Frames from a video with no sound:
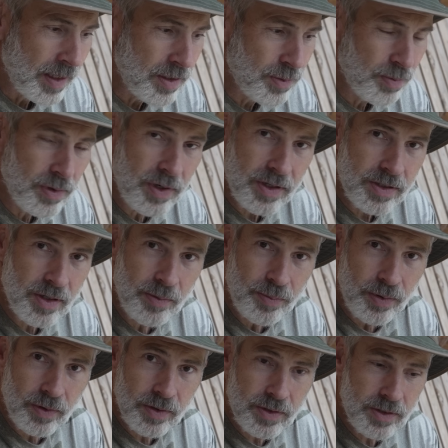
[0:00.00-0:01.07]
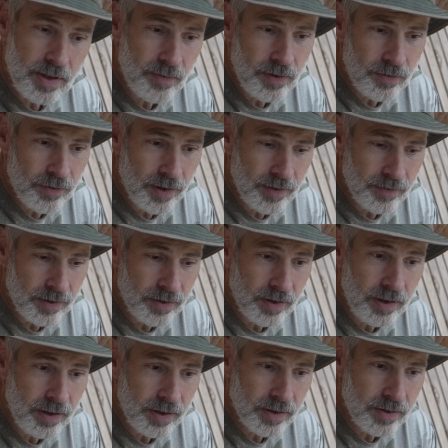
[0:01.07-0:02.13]
it's pretty simple. It's 75
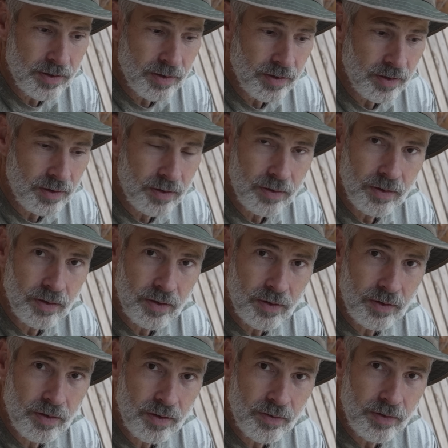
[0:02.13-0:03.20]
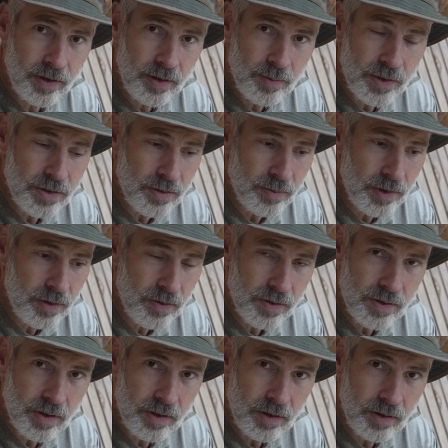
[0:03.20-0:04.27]
ingredients that include all the vitamins and
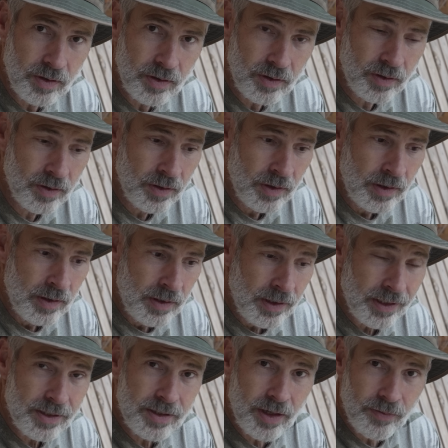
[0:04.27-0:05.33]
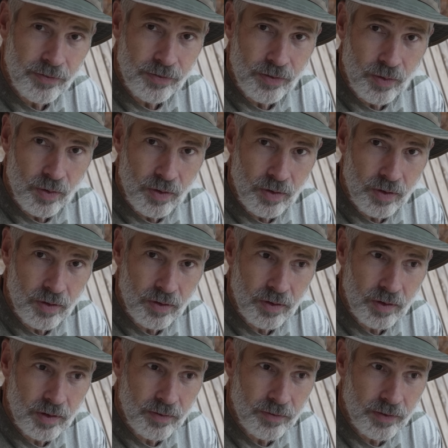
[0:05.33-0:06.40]
minerals that you need, except
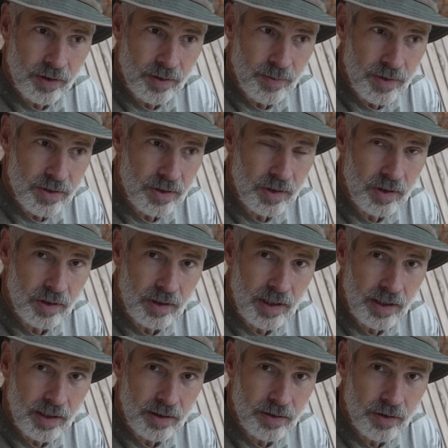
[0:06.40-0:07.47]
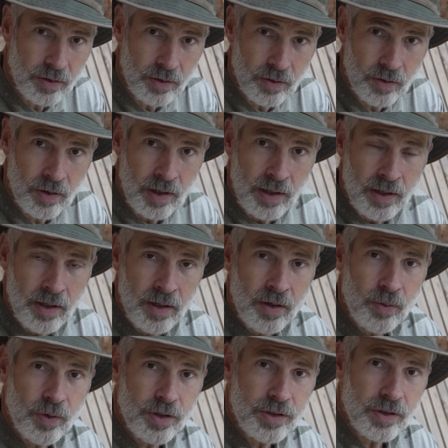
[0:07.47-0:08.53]
for vitamins D and K2,
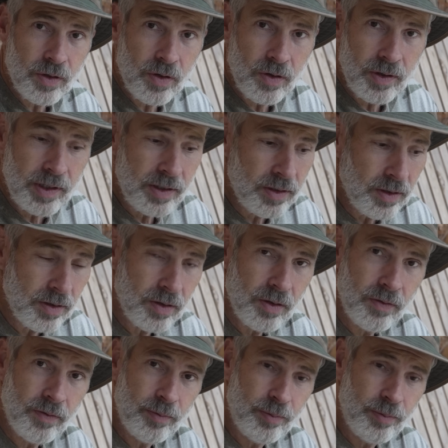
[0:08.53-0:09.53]
which are in the little